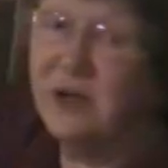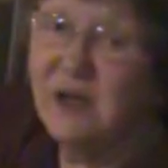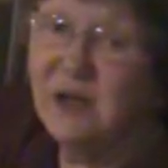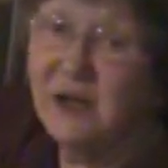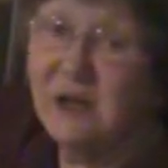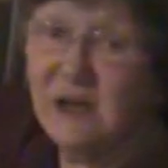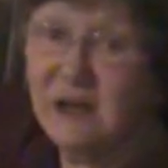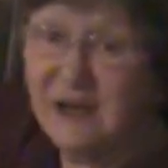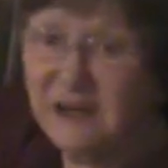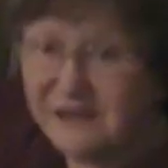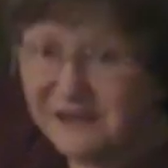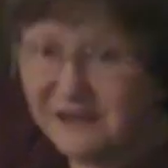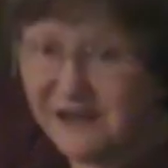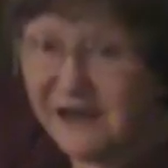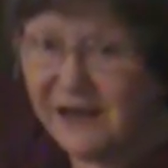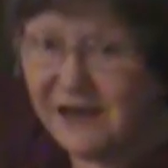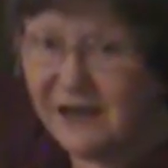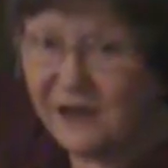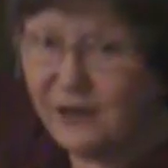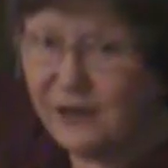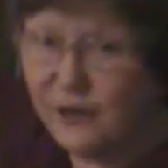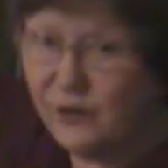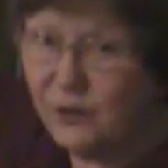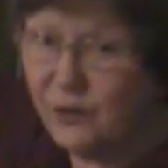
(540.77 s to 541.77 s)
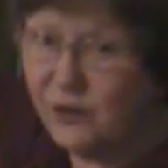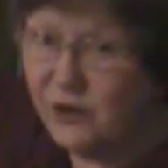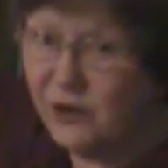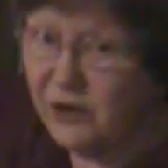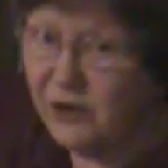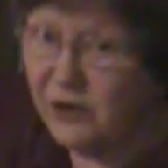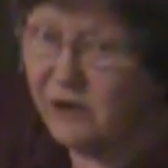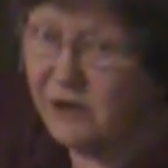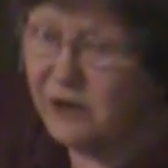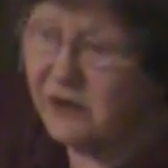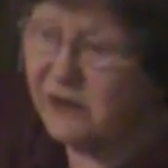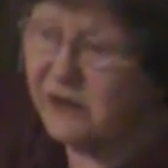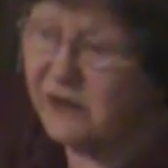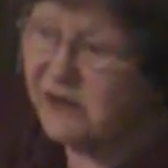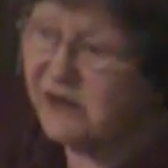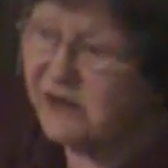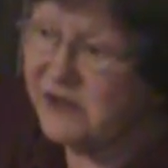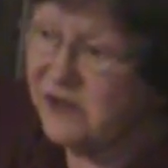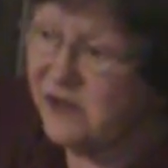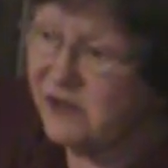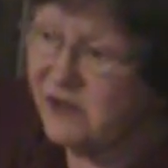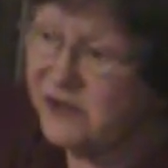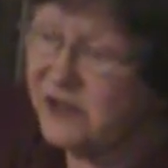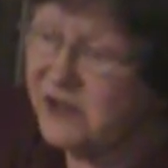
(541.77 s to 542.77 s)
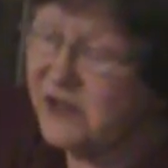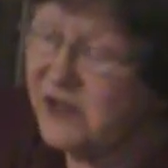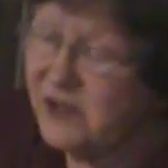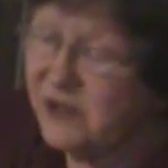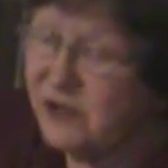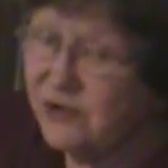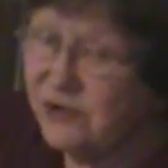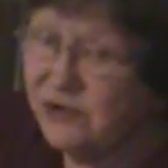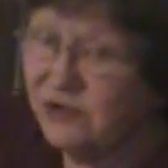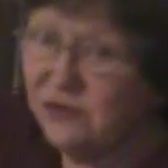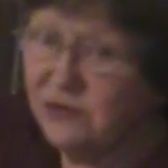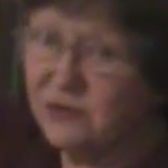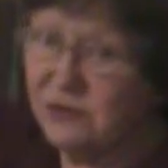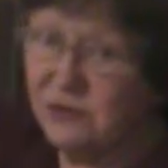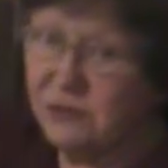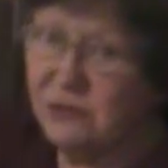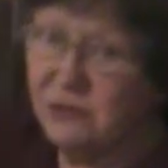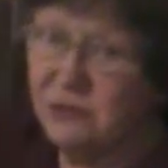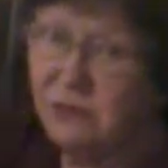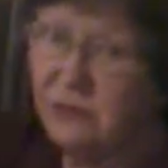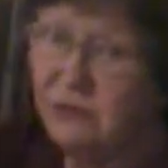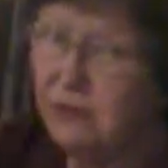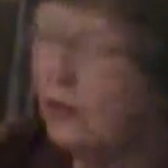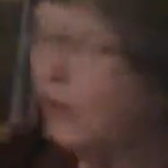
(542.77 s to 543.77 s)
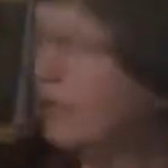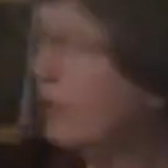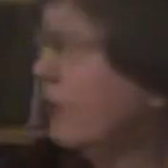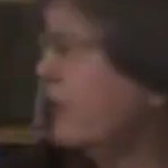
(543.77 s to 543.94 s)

exactly where the Sears tells you to, or